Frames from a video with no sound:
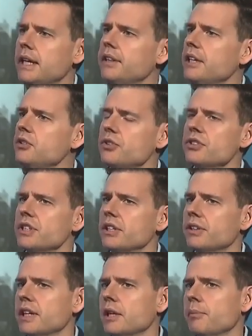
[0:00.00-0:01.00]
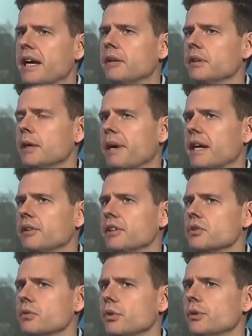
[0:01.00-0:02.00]
Yeah, the interesting thing about
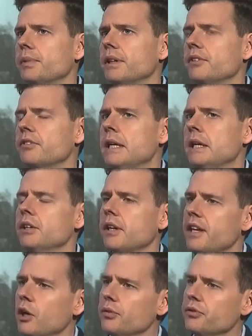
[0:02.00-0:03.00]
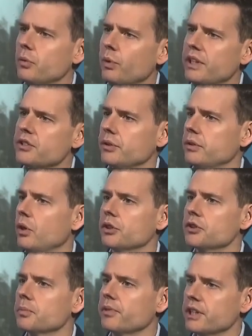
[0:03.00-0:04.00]
this group is, you know, they often went to
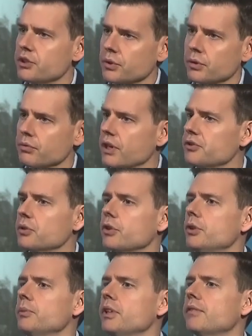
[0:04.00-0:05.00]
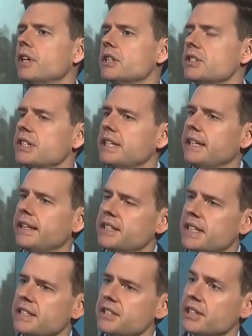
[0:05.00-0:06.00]
Oxbridge or Russell Group University. They
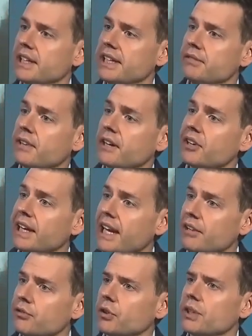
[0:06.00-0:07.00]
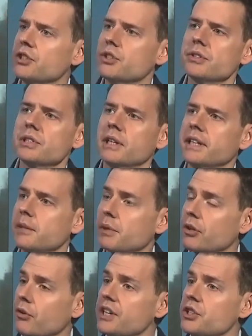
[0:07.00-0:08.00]
tend to lean very left on issues like
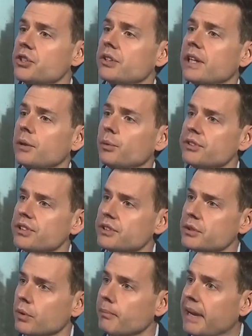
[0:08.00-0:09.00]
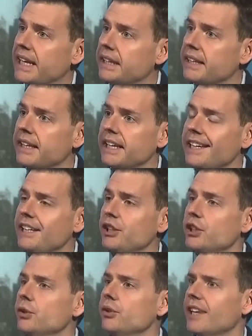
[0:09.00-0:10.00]
immigration. They wanted to remain in the
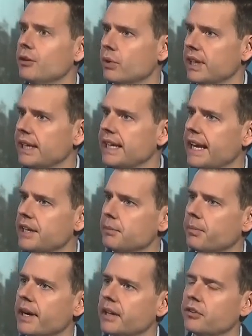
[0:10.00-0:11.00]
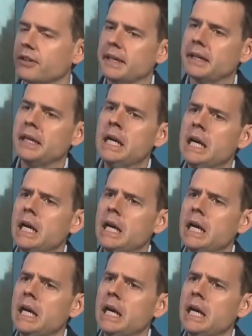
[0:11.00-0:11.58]
EU. They really hate Brexit.